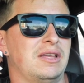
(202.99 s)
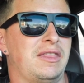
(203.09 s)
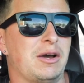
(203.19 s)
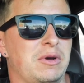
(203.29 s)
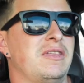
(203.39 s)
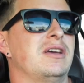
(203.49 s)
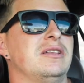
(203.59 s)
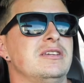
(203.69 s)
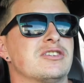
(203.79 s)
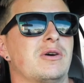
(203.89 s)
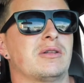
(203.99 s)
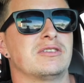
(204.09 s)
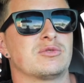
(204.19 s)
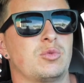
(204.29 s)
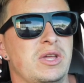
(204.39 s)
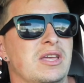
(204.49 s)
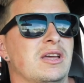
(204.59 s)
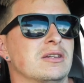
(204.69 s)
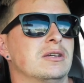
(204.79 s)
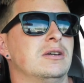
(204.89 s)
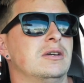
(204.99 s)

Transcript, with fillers: That way they at least go out this weekend.